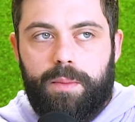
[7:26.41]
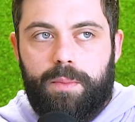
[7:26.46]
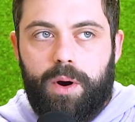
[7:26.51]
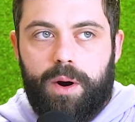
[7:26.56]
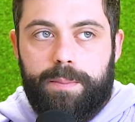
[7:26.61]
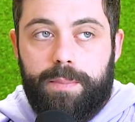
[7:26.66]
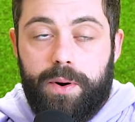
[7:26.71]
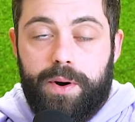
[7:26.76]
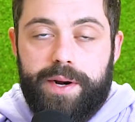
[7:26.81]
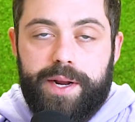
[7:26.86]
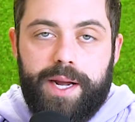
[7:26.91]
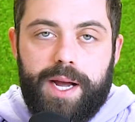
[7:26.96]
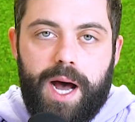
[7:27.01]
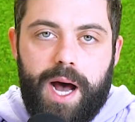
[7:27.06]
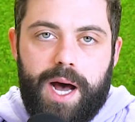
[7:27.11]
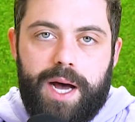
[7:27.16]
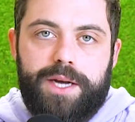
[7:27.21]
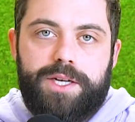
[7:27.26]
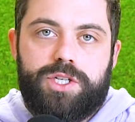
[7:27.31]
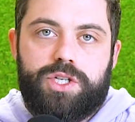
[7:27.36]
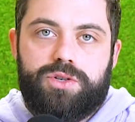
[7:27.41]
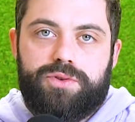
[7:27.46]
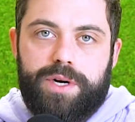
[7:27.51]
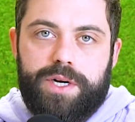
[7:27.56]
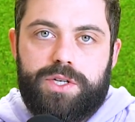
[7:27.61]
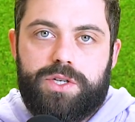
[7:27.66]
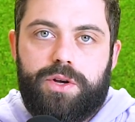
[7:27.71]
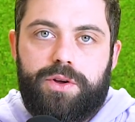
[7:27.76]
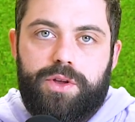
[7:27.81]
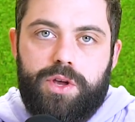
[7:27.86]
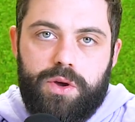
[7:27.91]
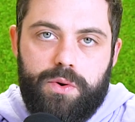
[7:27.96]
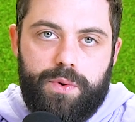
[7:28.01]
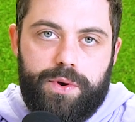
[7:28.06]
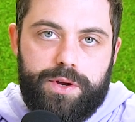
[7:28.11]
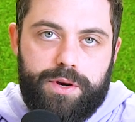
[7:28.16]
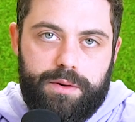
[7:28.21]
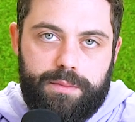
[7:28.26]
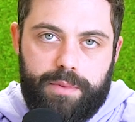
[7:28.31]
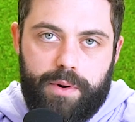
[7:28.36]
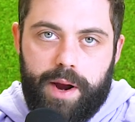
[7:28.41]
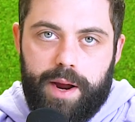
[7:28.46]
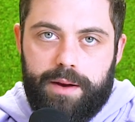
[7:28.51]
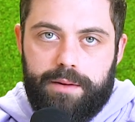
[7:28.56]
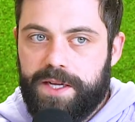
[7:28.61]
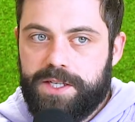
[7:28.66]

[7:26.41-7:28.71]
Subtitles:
are putting high stress on you and your brain.